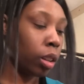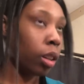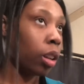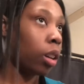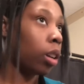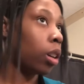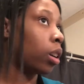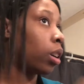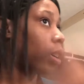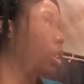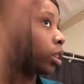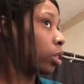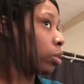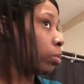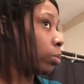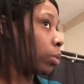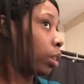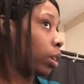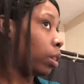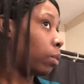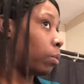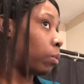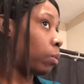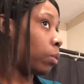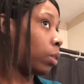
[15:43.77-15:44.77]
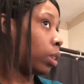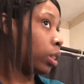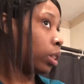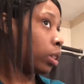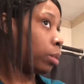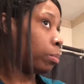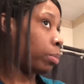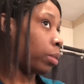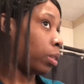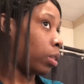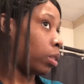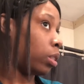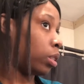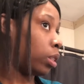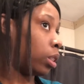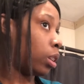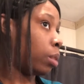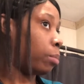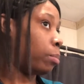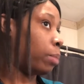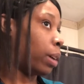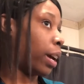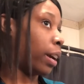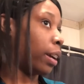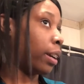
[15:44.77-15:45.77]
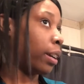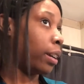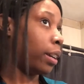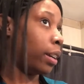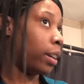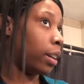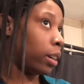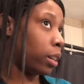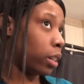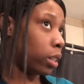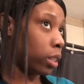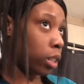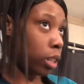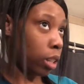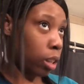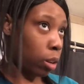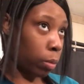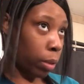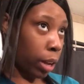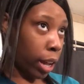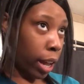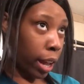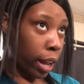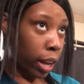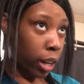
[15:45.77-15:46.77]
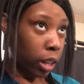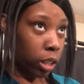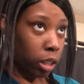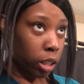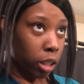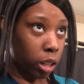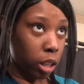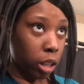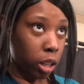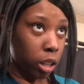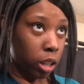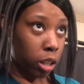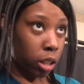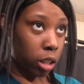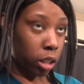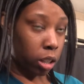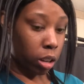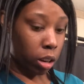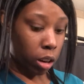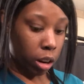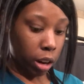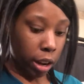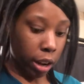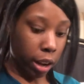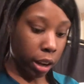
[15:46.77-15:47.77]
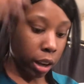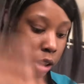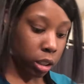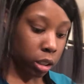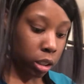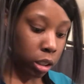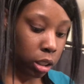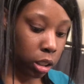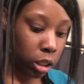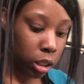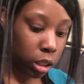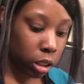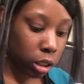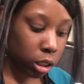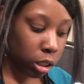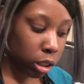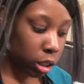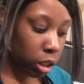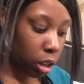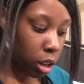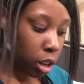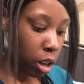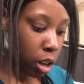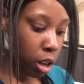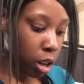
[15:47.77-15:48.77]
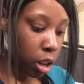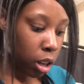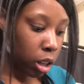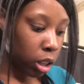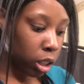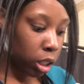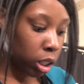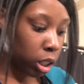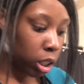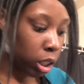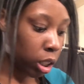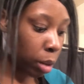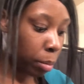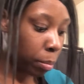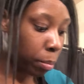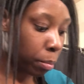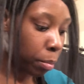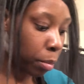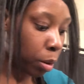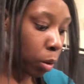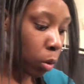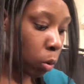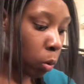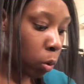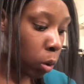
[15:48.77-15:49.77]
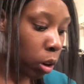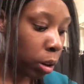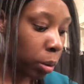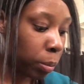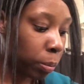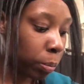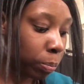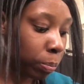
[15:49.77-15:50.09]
Because we want the ponytail back here, so we actually need to start angling this some more